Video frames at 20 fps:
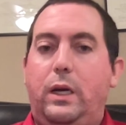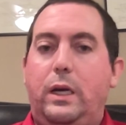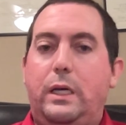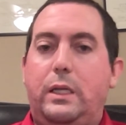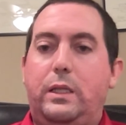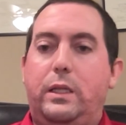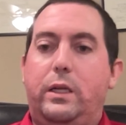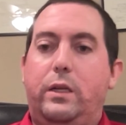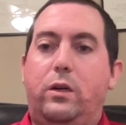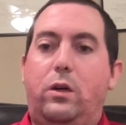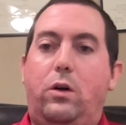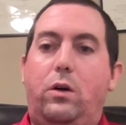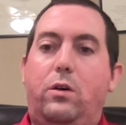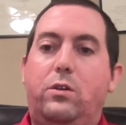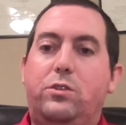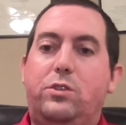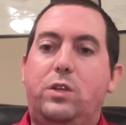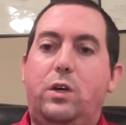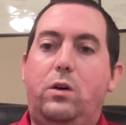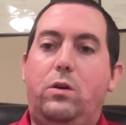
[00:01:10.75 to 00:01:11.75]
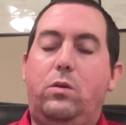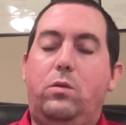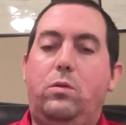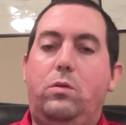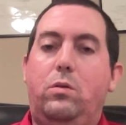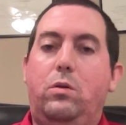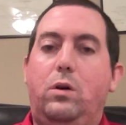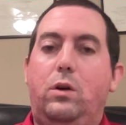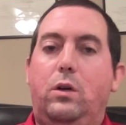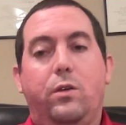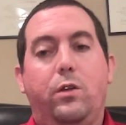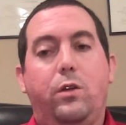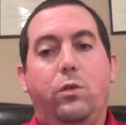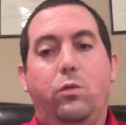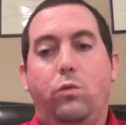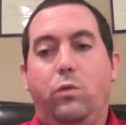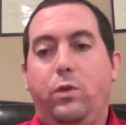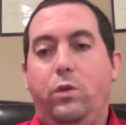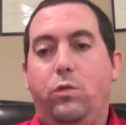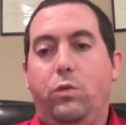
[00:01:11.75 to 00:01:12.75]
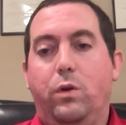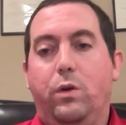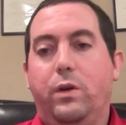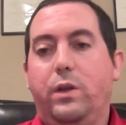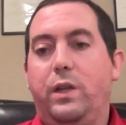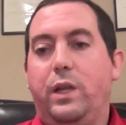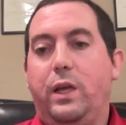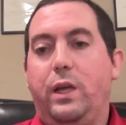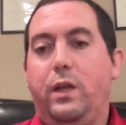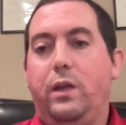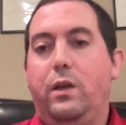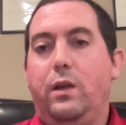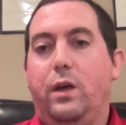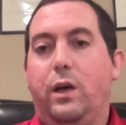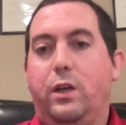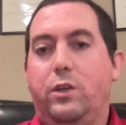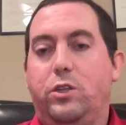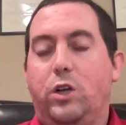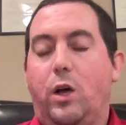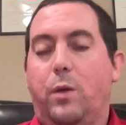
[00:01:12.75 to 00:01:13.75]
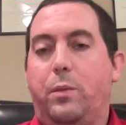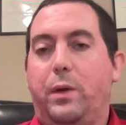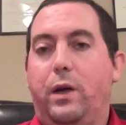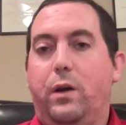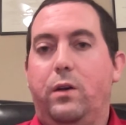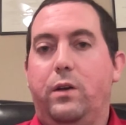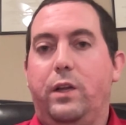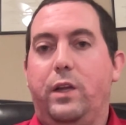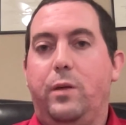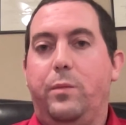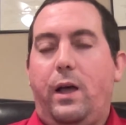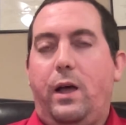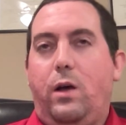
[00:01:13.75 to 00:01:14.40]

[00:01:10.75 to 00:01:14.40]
And then also, you, you really need a job guarantee.